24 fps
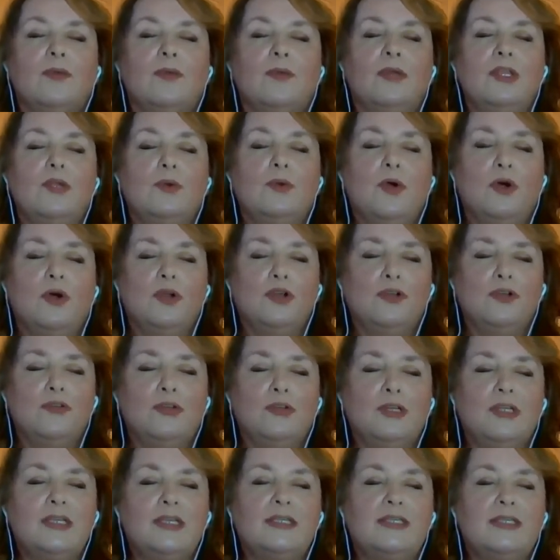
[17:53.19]
When you
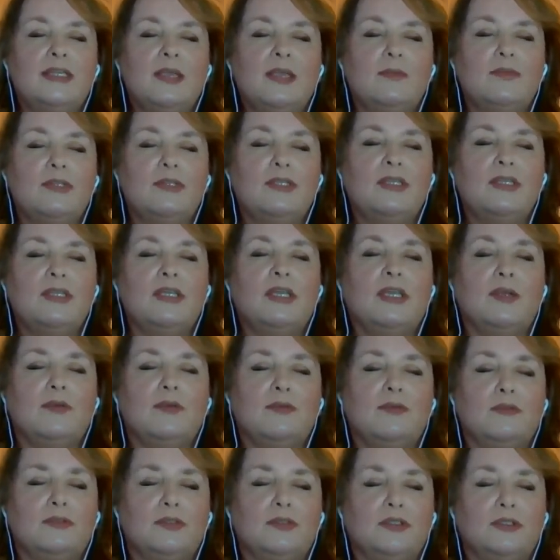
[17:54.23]
honour and accept the
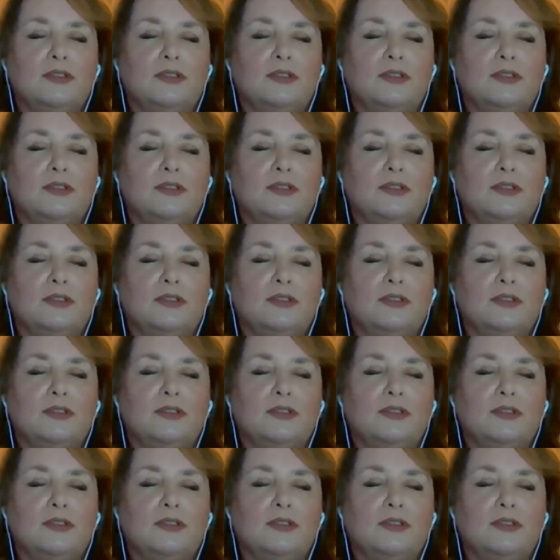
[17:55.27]
guilt,